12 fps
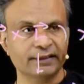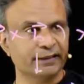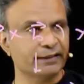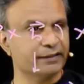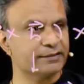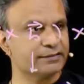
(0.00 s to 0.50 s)

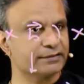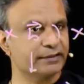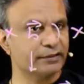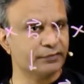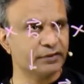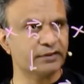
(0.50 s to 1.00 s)
It is
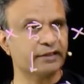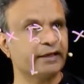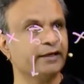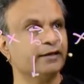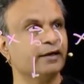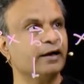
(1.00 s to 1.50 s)
given
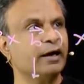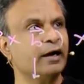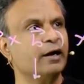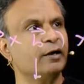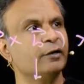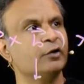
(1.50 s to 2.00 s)
that
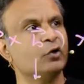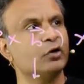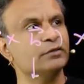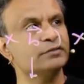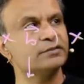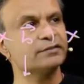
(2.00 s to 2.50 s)
R
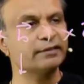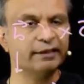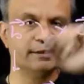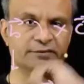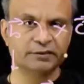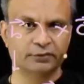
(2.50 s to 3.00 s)
dot
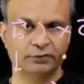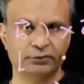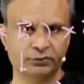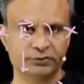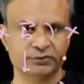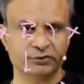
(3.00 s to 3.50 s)
C is equal
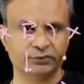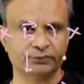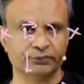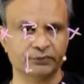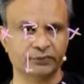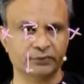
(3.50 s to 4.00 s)
to 0.
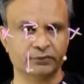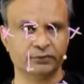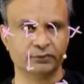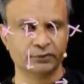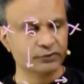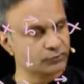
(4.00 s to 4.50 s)

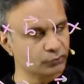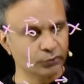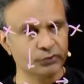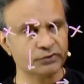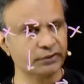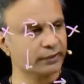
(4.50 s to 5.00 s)
Isko
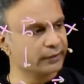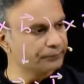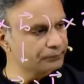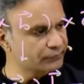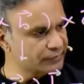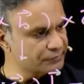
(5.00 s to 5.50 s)
use karna hai.
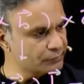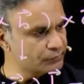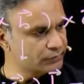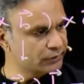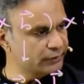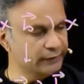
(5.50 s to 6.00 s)
Kaise
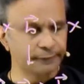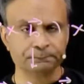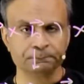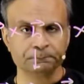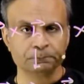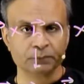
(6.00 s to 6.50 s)
use karenge?
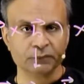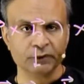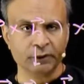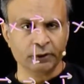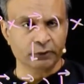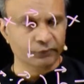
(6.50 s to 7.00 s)

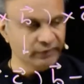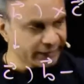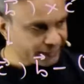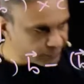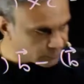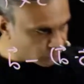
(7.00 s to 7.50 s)
We
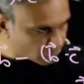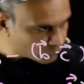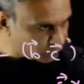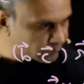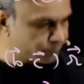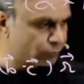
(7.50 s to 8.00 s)
take
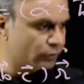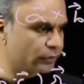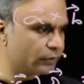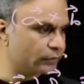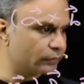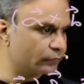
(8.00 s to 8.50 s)
dot
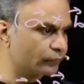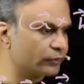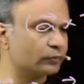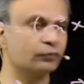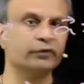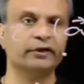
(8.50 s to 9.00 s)
product
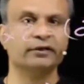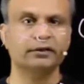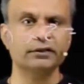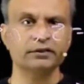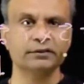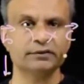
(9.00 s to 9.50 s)
with
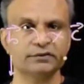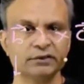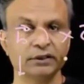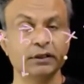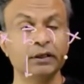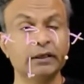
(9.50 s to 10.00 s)
vector
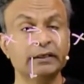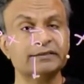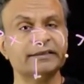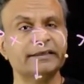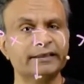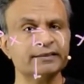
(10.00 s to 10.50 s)
C.
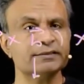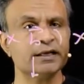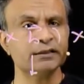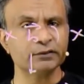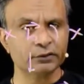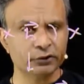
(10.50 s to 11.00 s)
C ke
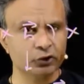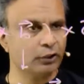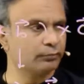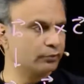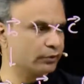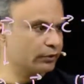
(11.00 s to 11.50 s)
saath
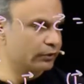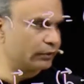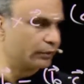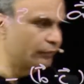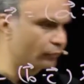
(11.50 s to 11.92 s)
dot product lenge.